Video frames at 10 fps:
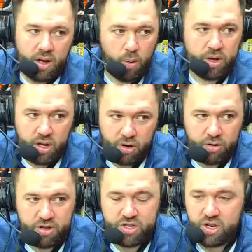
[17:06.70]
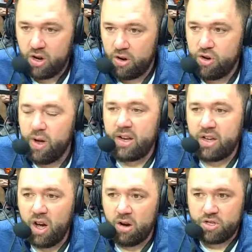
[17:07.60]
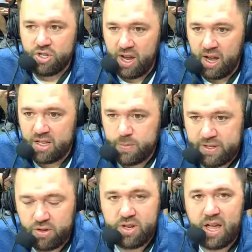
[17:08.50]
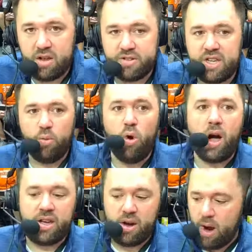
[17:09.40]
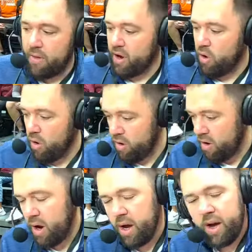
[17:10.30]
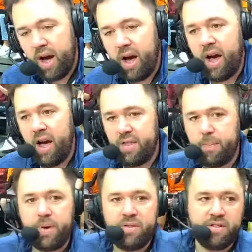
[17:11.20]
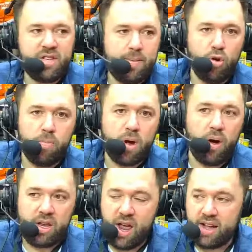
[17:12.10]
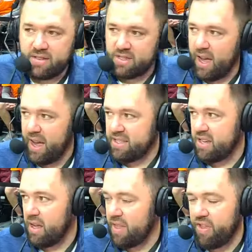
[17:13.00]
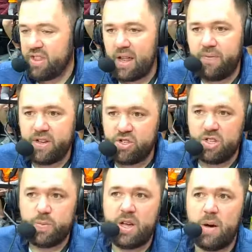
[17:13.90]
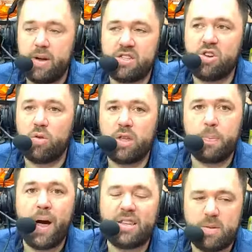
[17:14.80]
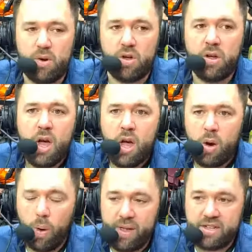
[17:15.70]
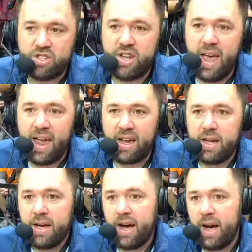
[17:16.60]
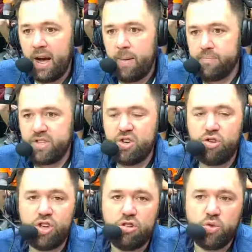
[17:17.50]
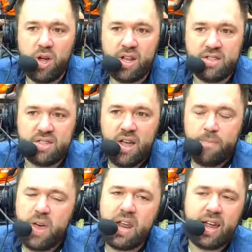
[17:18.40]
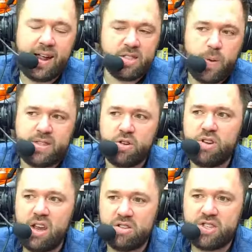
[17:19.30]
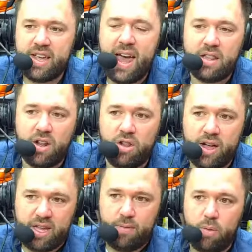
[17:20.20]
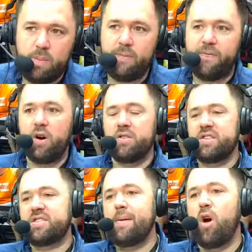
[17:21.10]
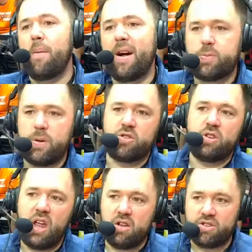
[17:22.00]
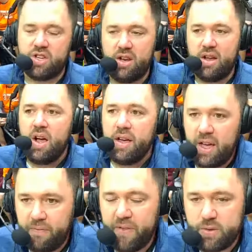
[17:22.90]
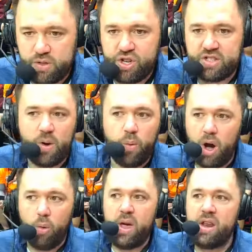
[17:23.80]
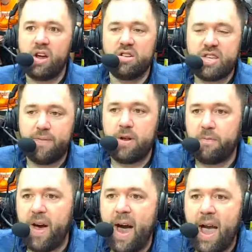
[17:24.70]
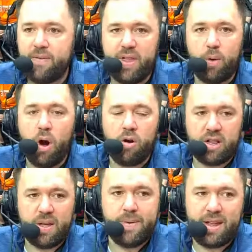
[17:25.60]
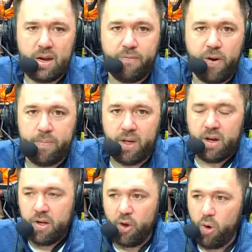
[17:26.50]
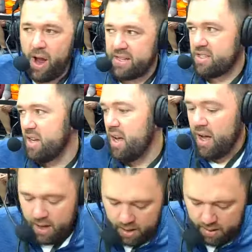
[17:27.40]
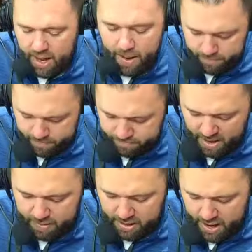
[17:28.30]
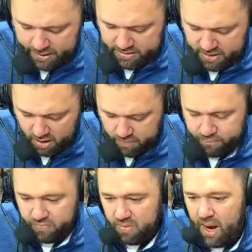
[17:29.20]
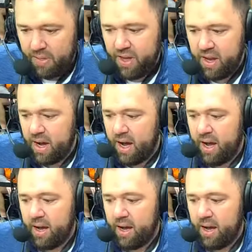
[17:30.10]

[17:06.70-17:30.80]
I want to introduce you to your new head coach, and Spencer Danielson walking around the corner and the team room going nuts. I think that vision is becoming certainly possible with each day. Two huge wins. And again, Spencer Danielson got a little lucky. Would we be feeling the same way about Spencer Danielson if this was just a win to go 7-5 and they were already eliminated from the race? Maybe not. So I think